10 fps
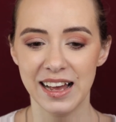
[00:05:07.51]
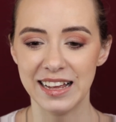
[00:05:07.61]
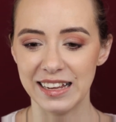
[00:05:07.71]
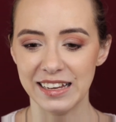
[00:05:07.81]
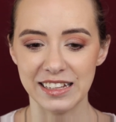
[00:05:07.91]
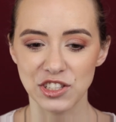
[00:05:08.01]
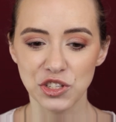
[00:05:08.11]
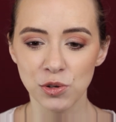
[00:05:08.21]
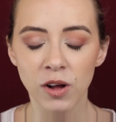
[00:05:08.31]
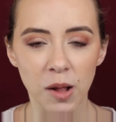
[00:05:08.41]
It's
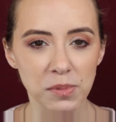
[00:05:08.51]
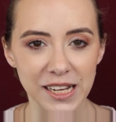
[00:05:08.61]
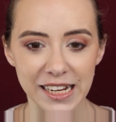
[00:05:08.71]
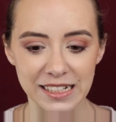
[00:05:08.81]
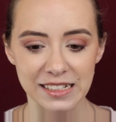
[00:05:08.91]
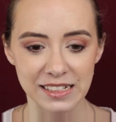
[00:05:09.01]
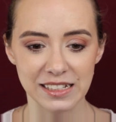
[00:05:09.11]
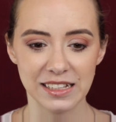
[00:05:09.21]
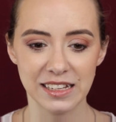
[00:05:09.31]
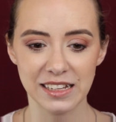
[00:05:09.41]
too complicated.
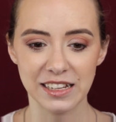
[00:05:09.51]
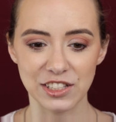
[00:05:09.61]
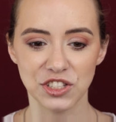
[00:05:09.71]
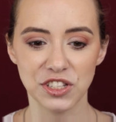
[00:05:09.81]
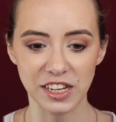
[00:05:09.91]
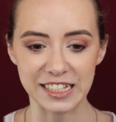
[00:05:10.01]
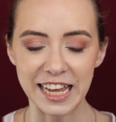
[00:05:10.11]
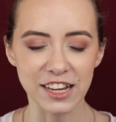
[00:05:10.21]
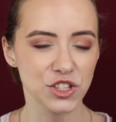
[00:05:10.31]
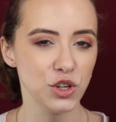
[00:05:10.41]
It
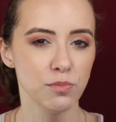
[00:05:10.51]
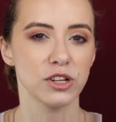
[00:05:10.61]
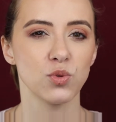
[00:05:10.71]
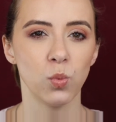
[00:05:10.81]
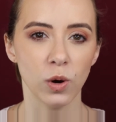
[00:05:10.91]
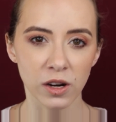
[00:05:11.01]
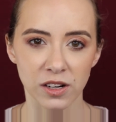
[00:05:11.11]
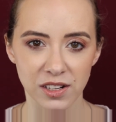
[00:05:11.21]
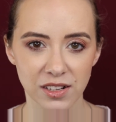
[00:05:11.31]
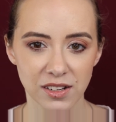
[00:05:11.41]
takes too much work